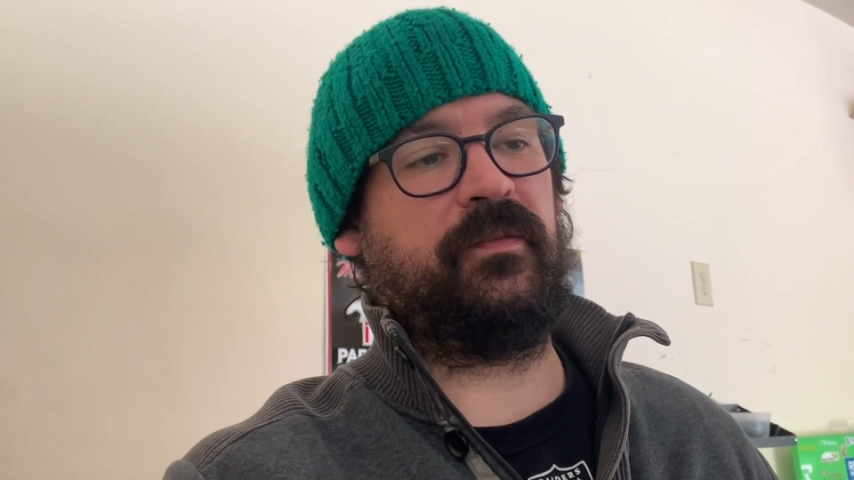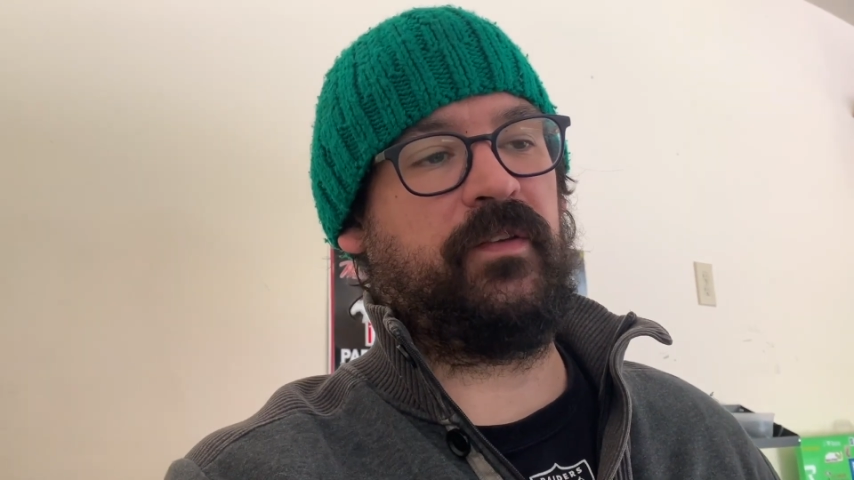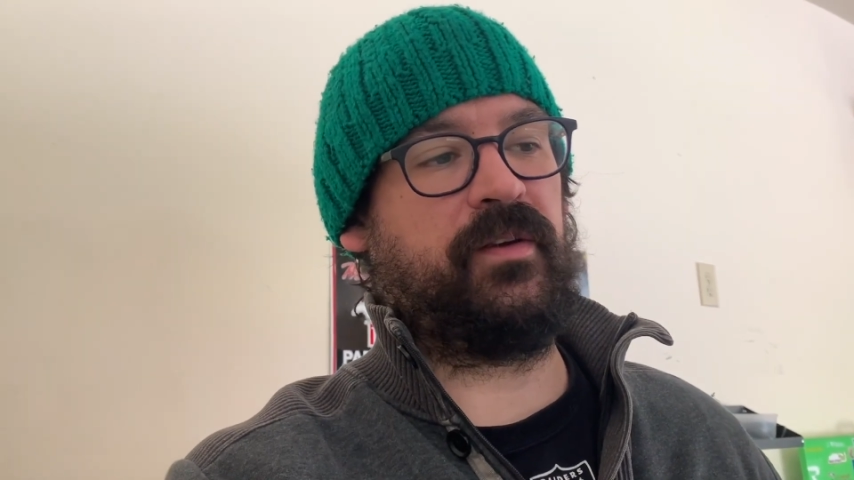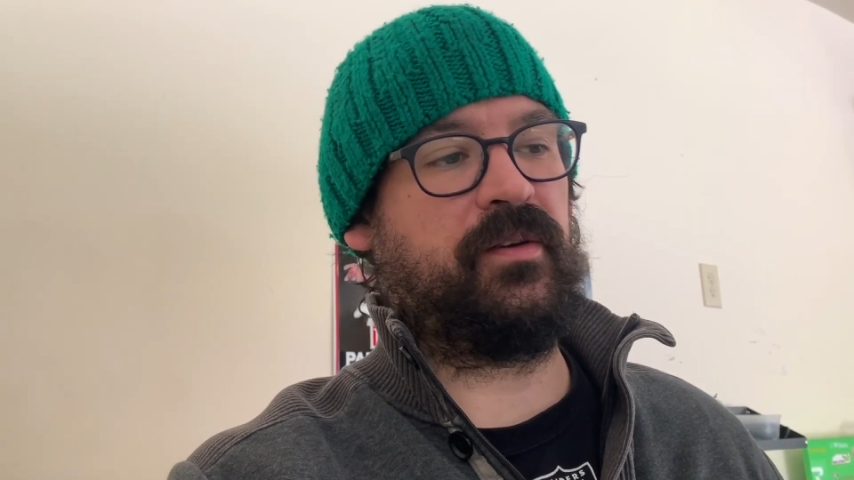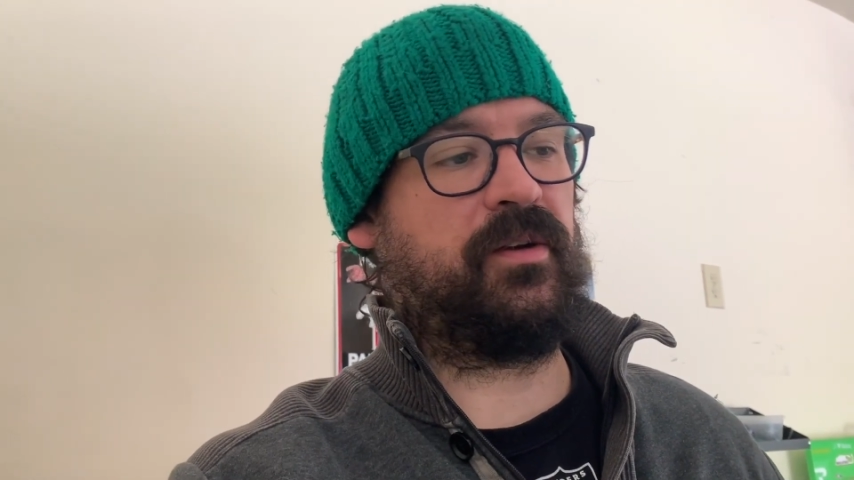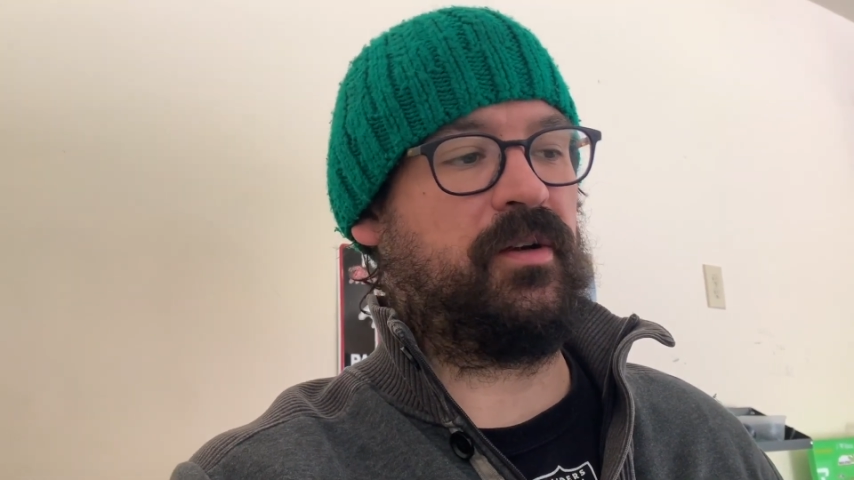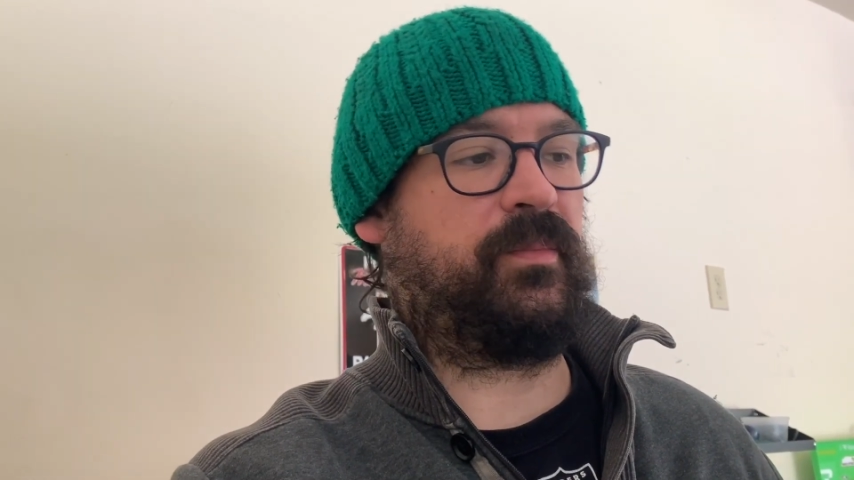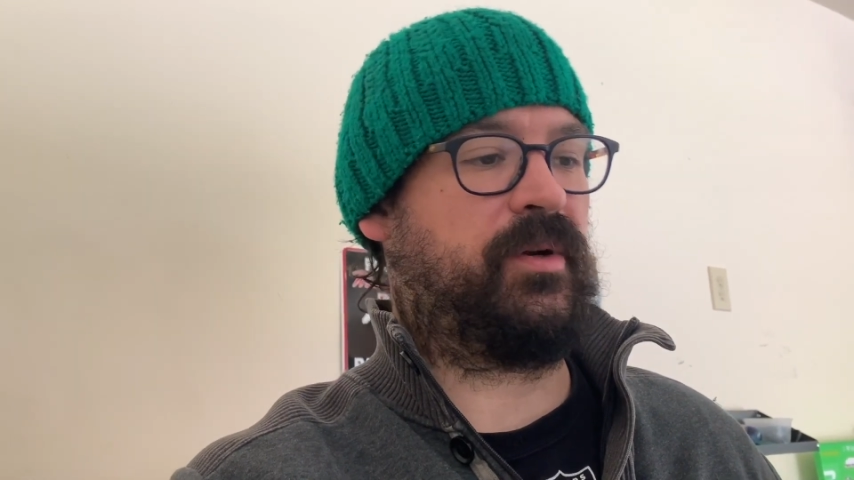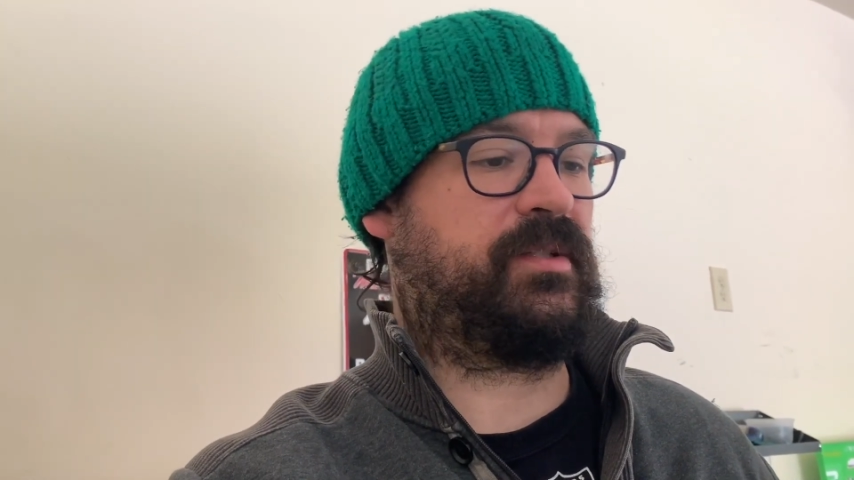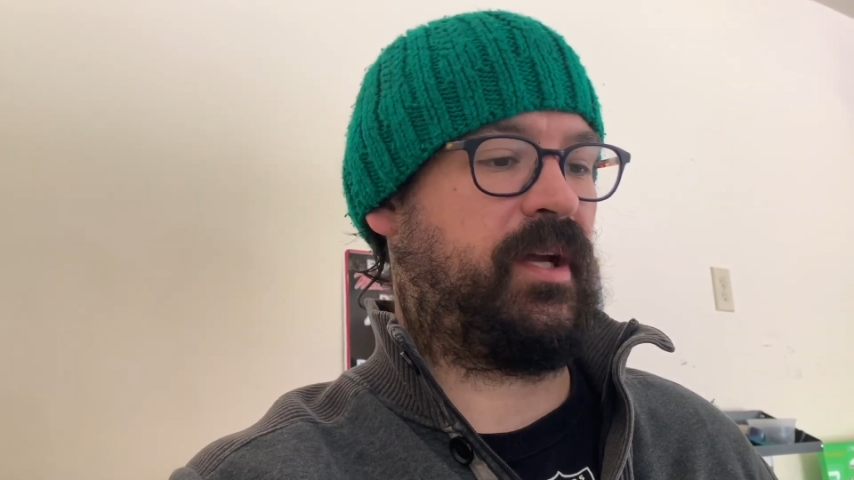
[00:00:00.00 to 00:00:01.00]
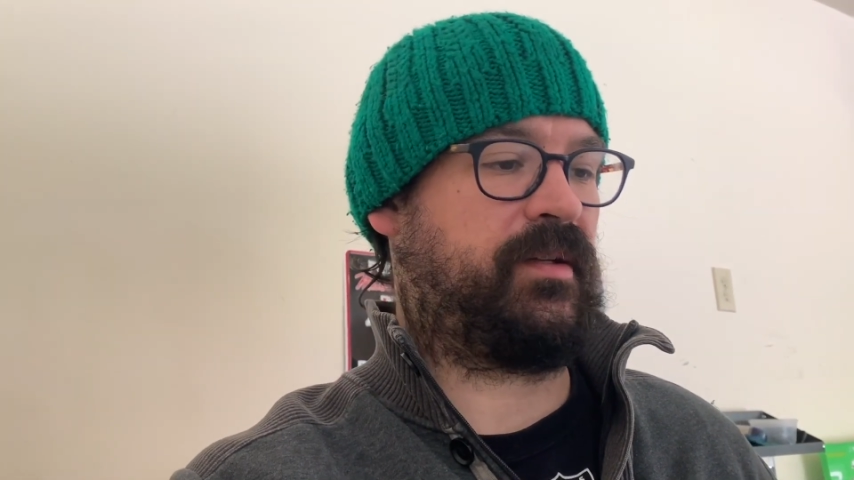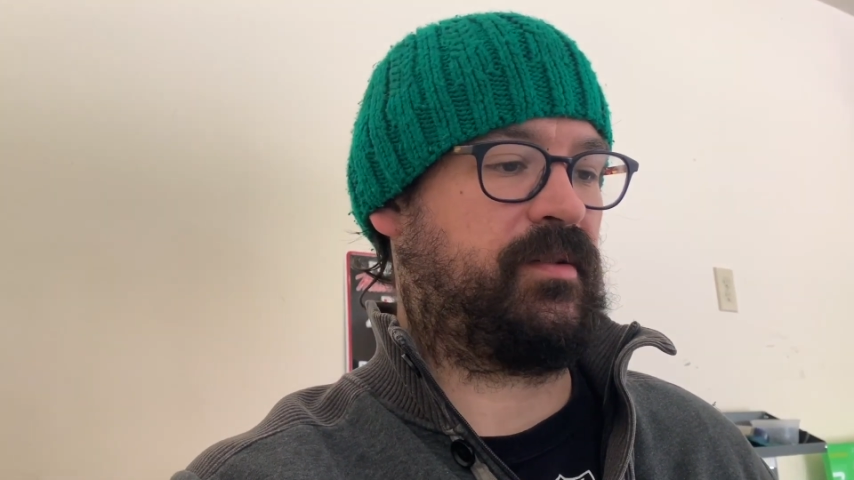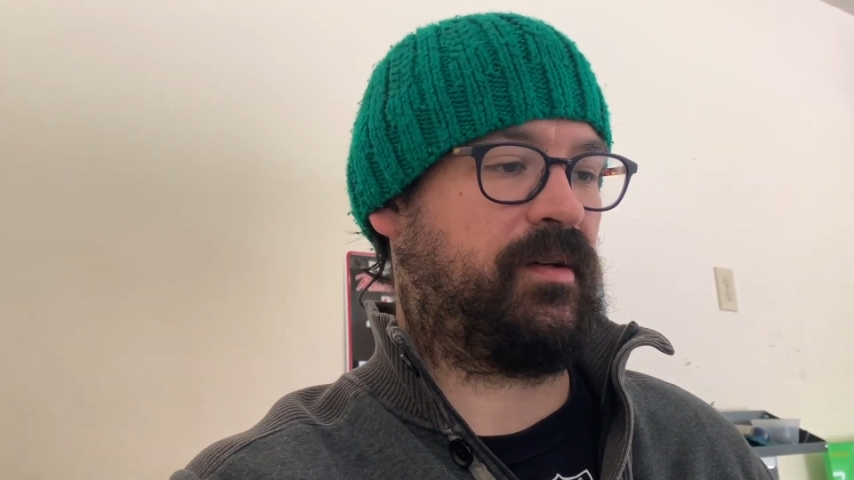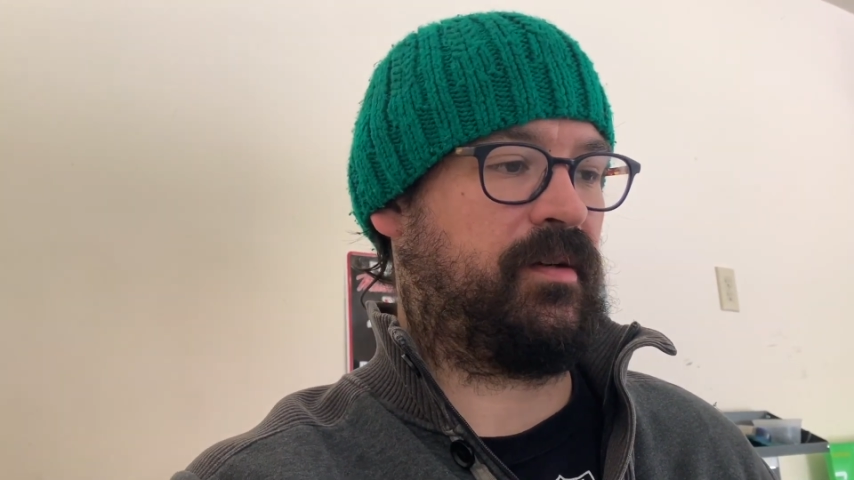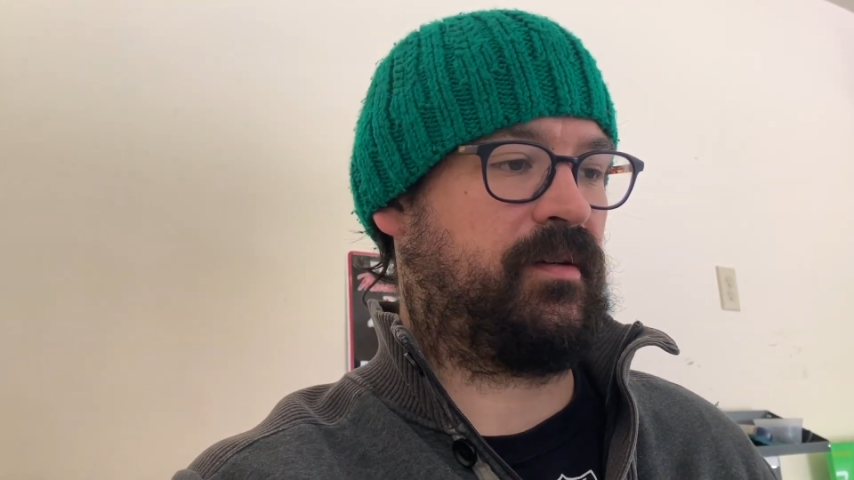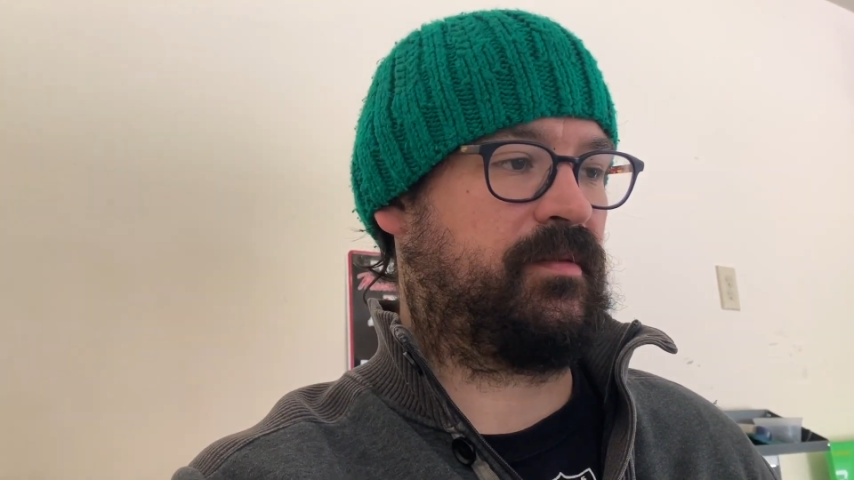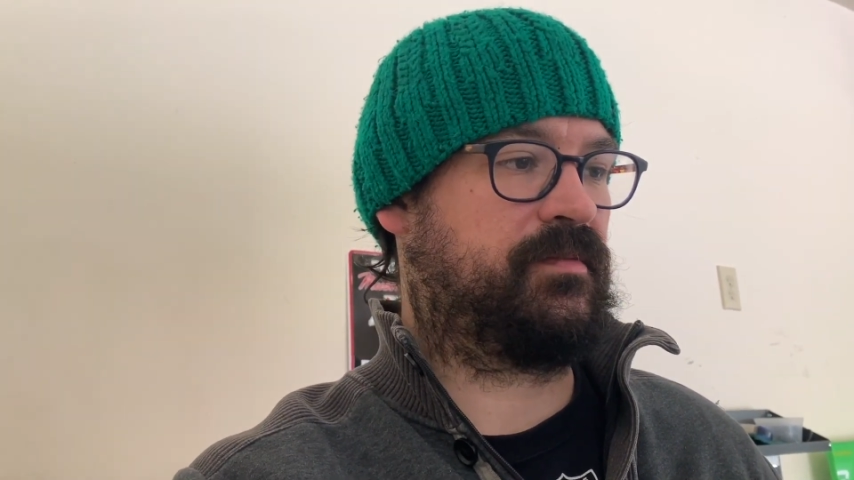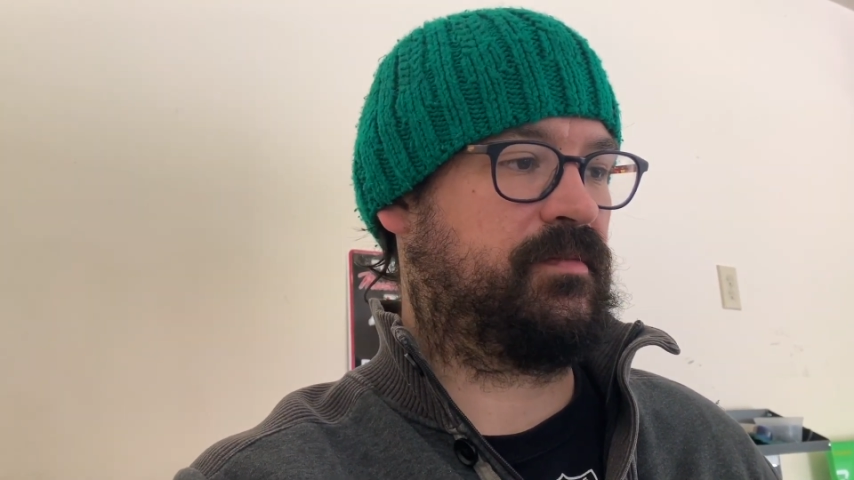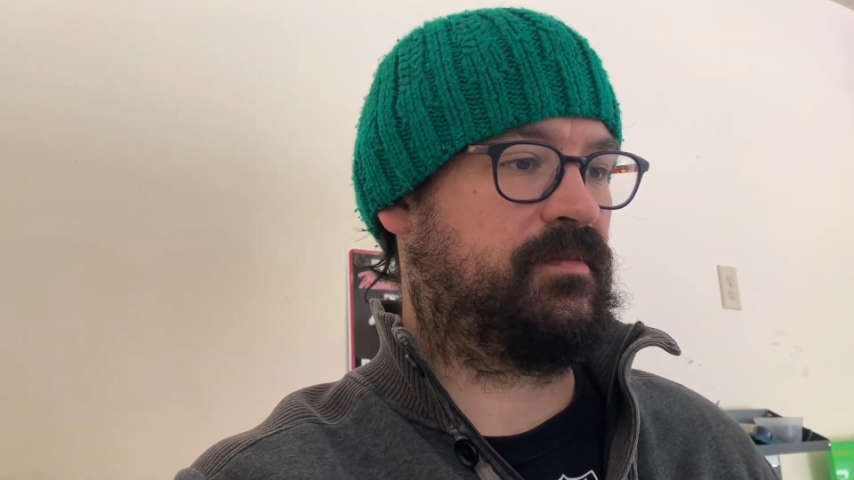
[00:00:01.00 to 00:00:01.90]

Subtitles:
fender protector